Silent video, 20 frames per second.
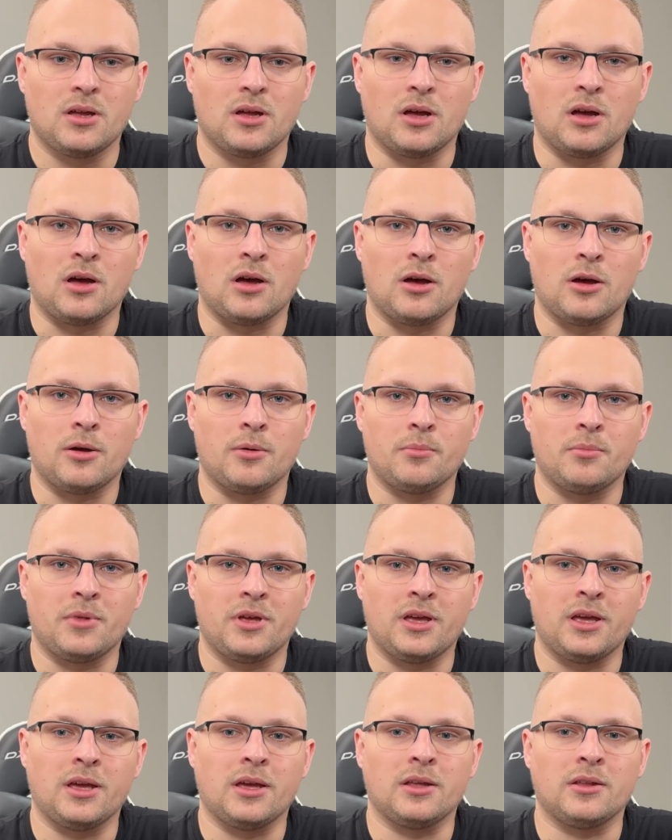
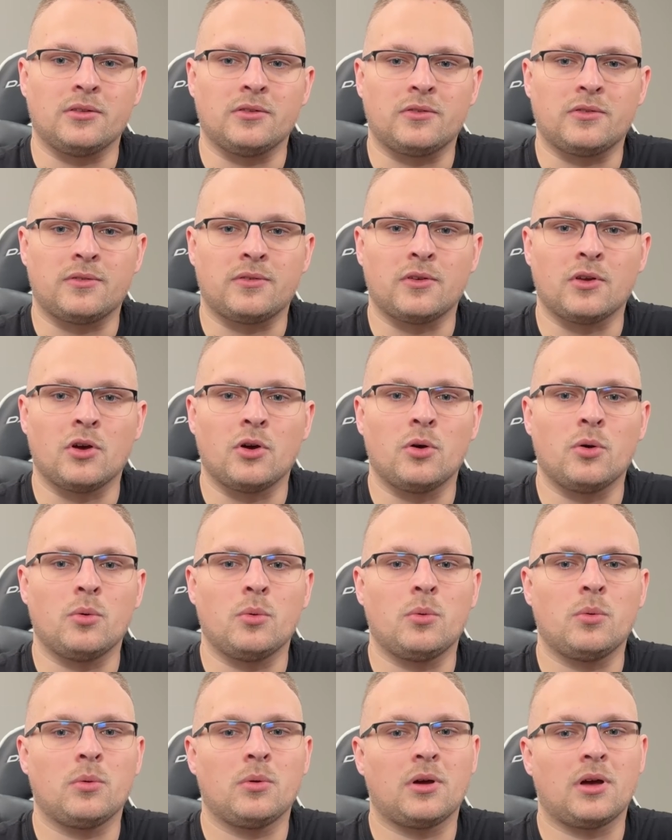And
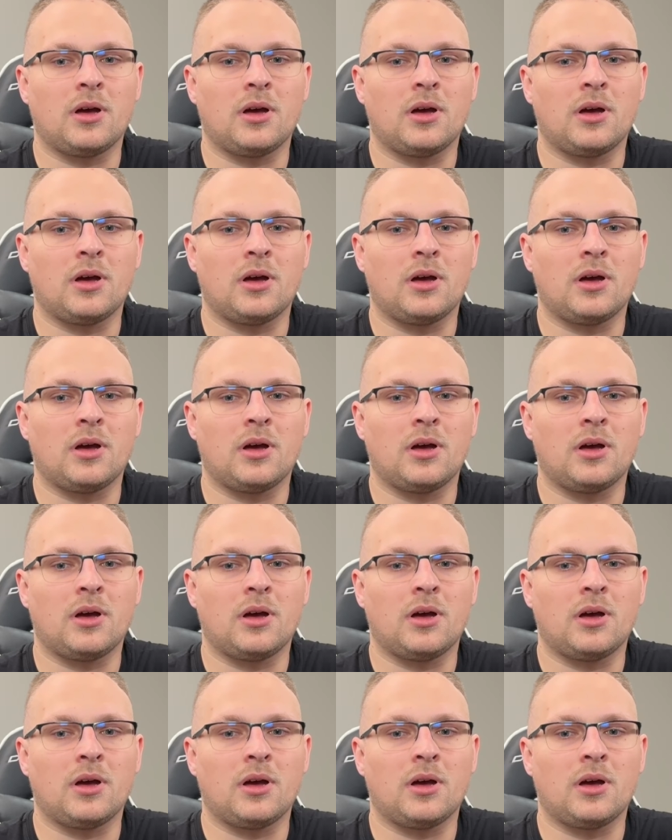so